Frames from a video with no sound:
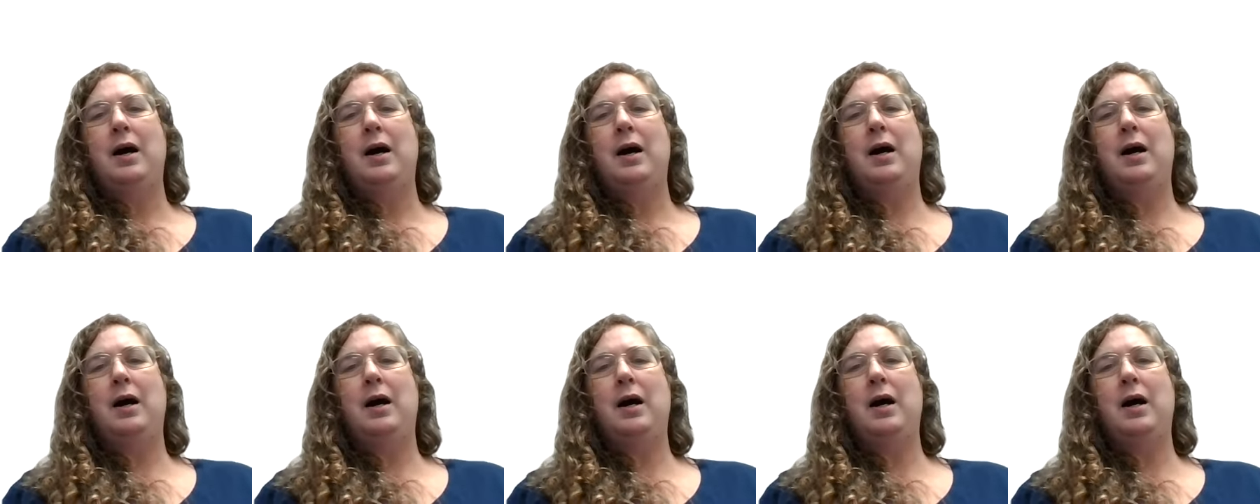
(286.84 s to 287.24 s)

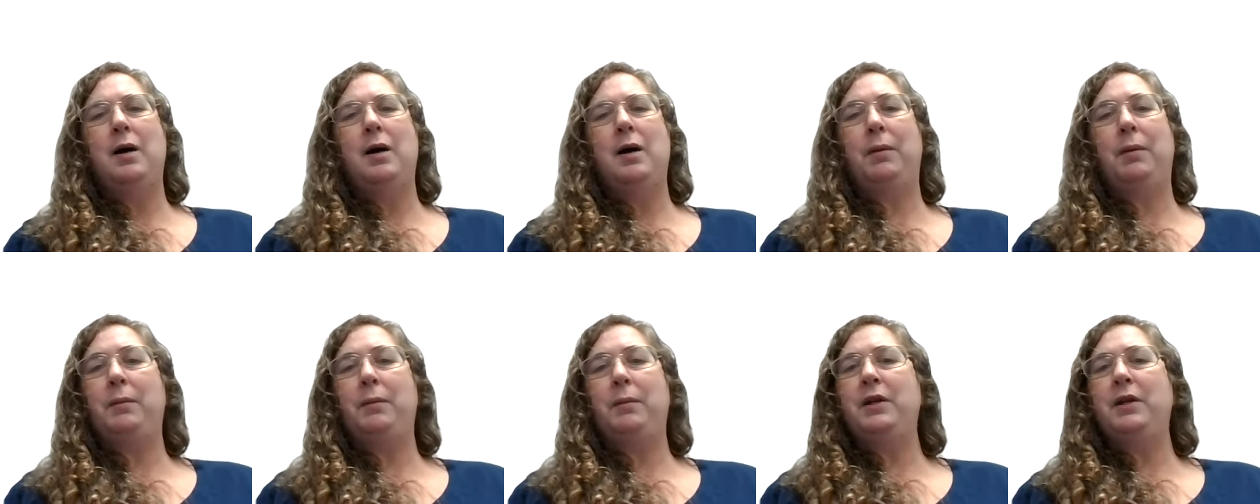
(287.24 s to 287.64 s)

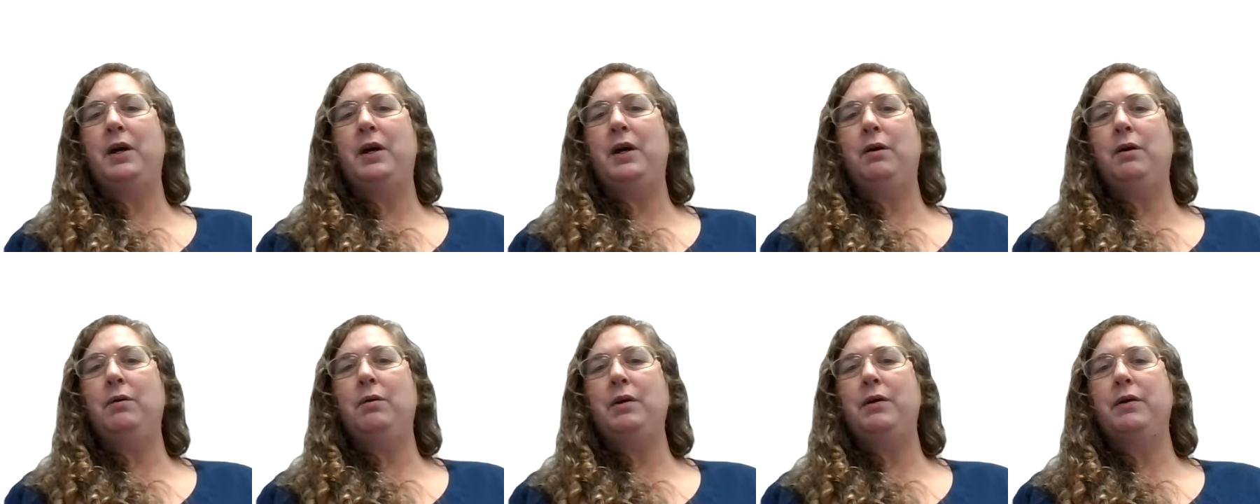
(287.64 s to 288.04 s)
Let me
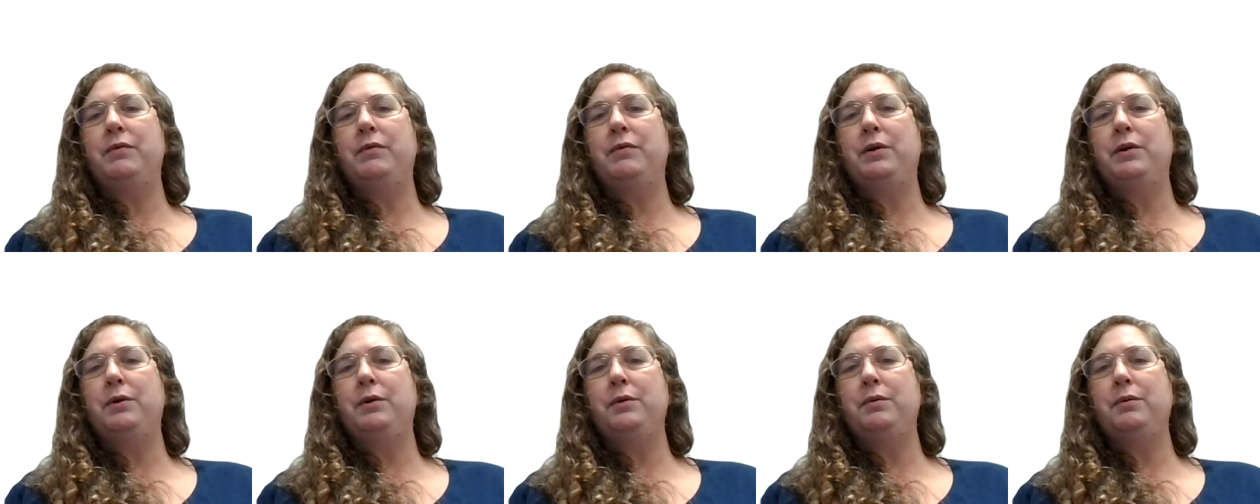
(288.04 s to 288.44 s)
know if
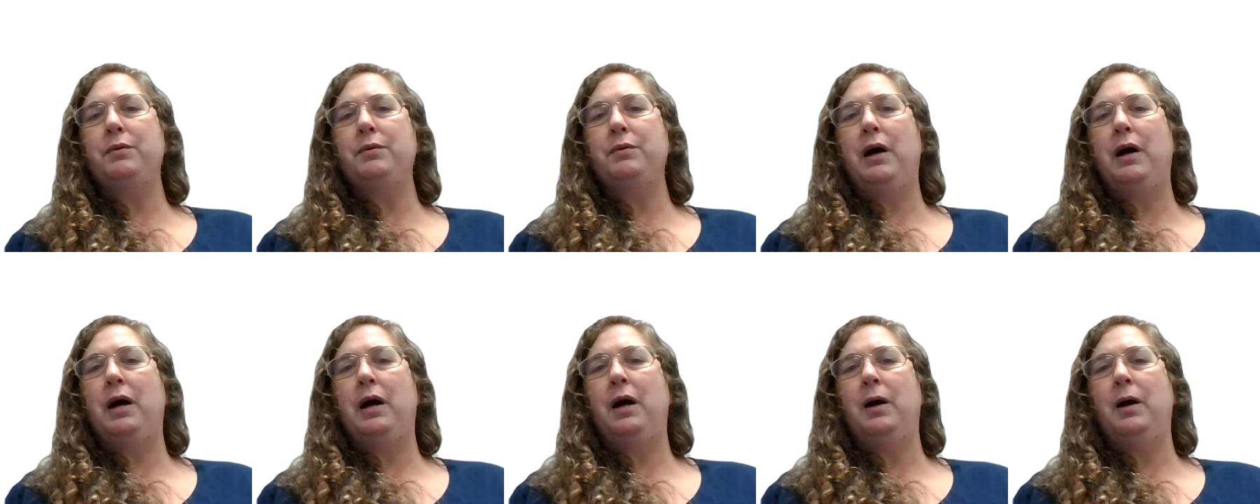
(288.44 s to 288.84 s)
you
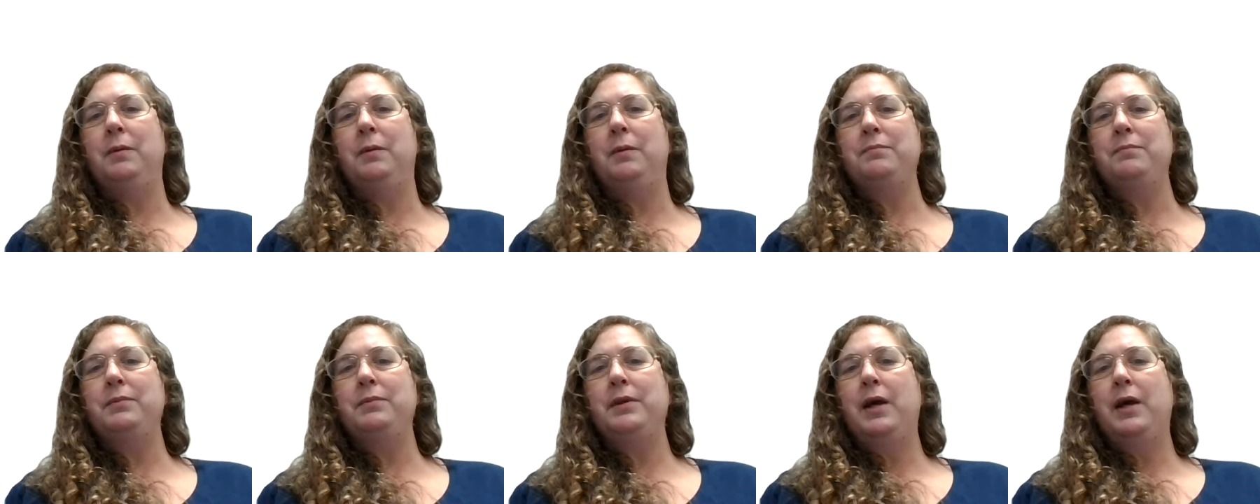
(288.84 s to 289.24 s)

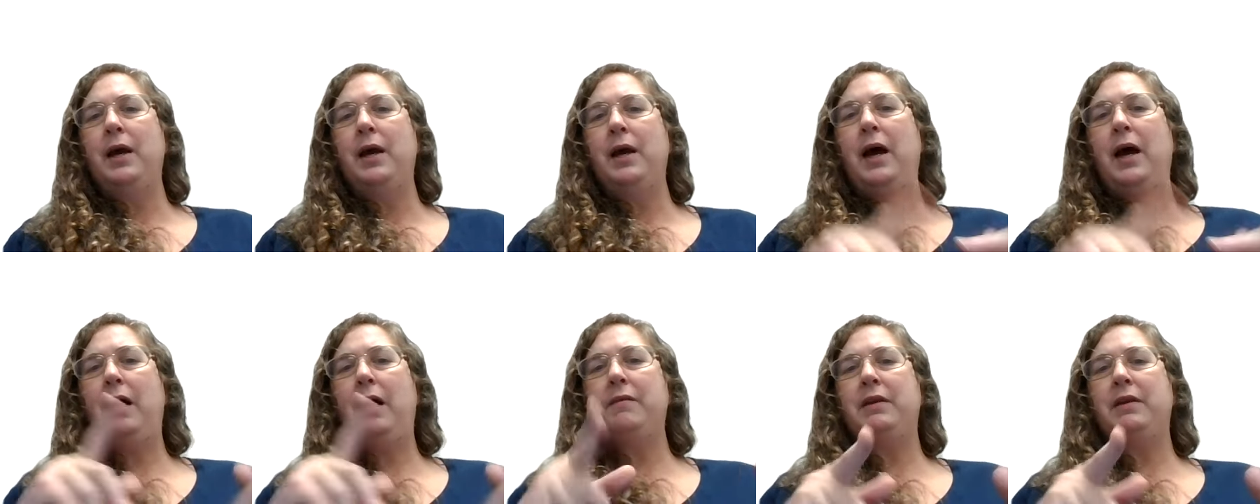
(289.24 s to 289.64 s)

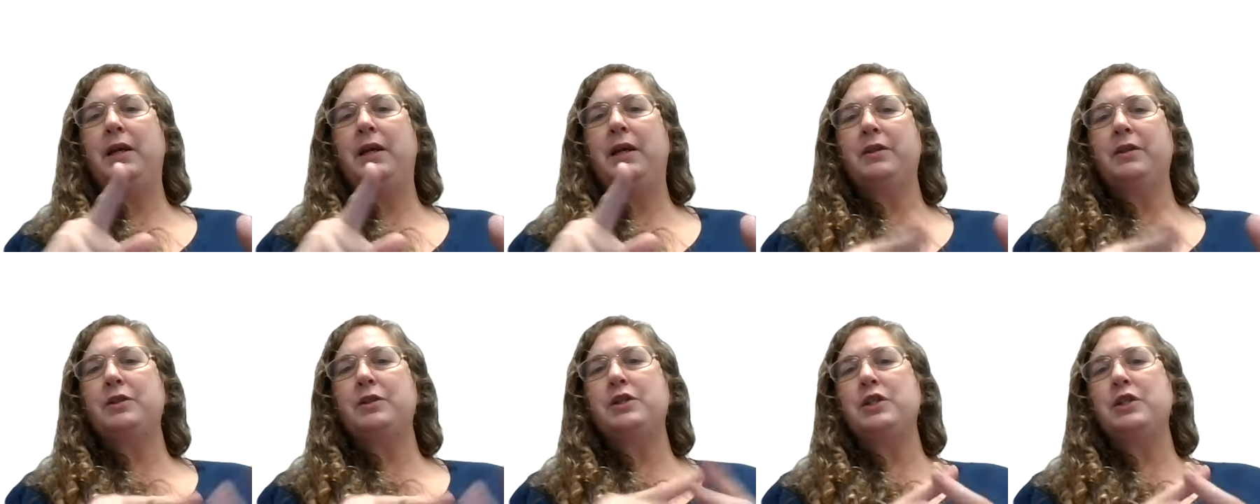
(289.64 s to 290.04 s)
have any
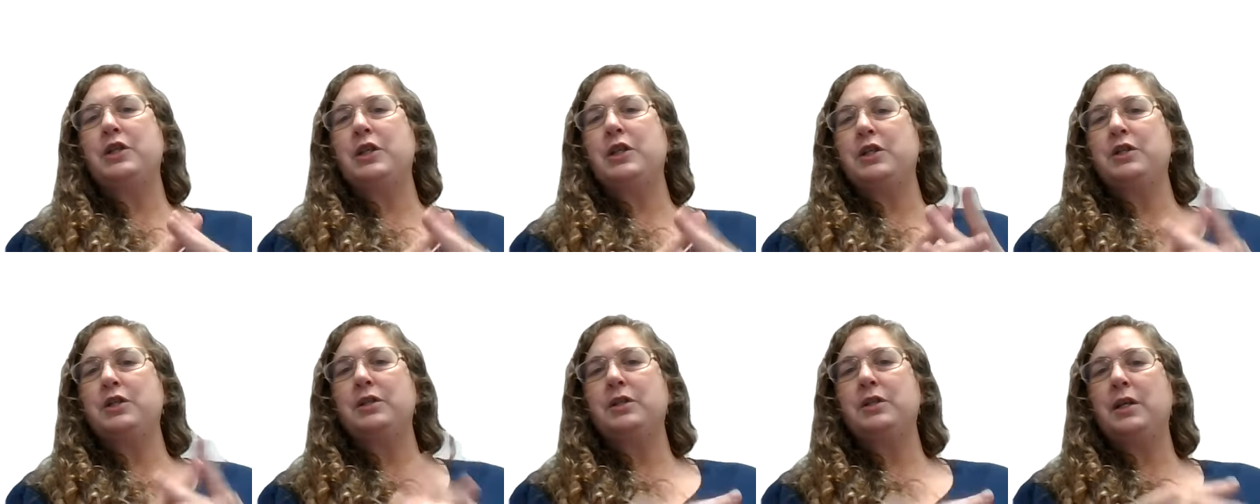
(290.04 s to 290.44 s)
other
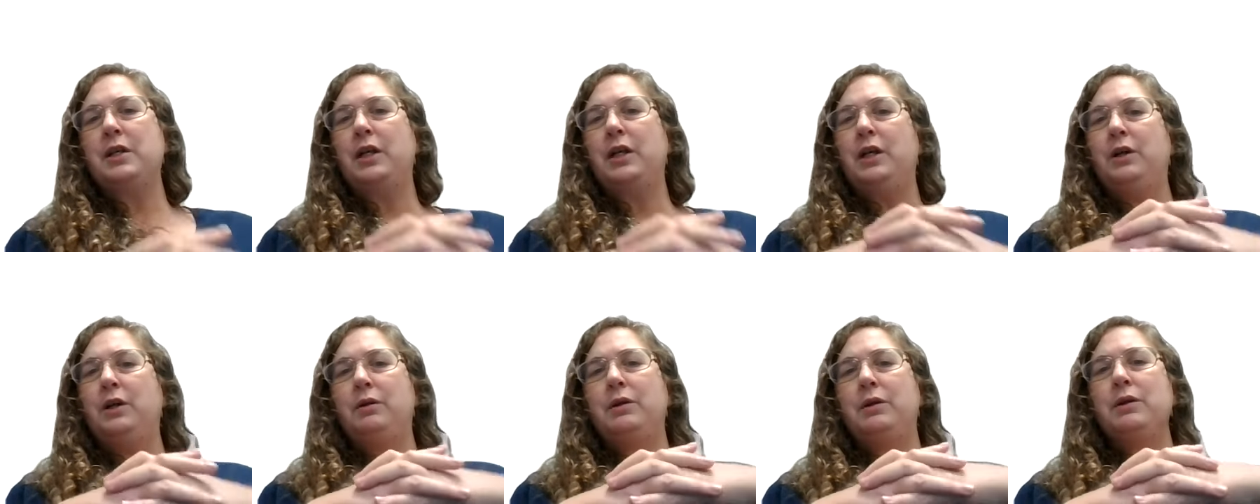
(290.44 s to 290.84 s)
suggestions that
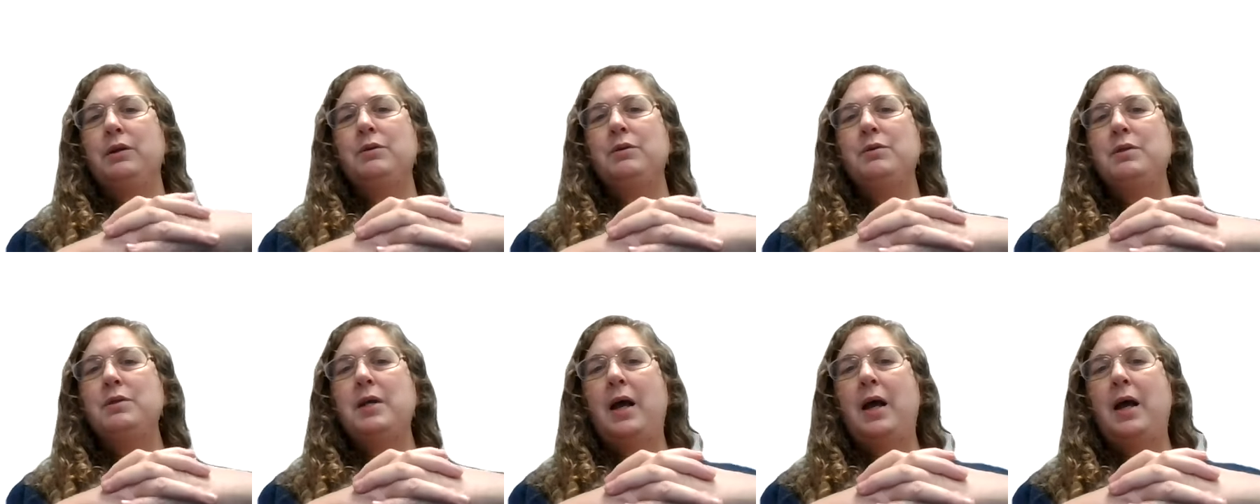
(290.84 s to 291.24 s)
you
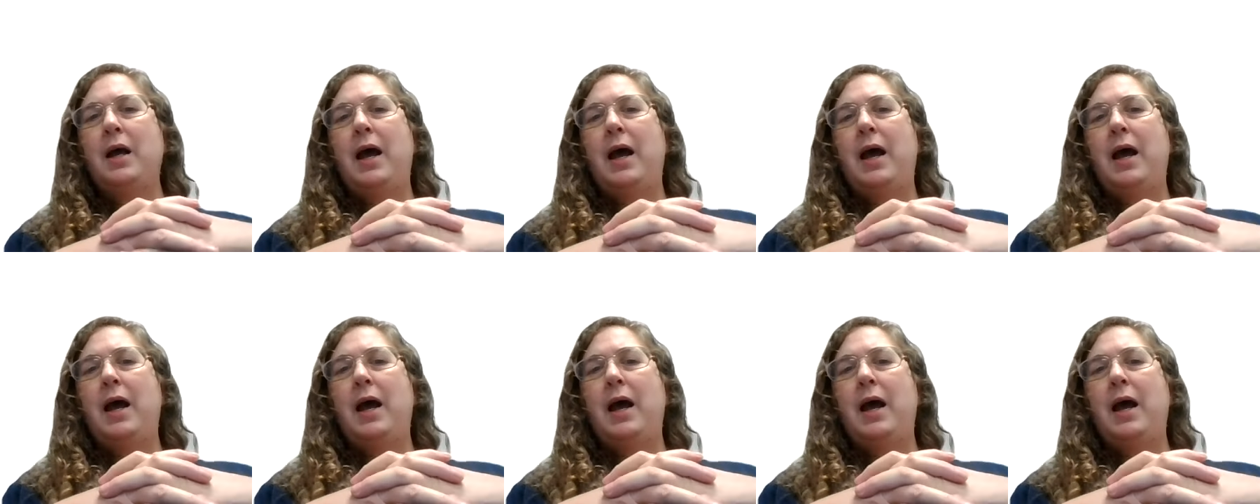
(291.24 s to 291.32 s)
use,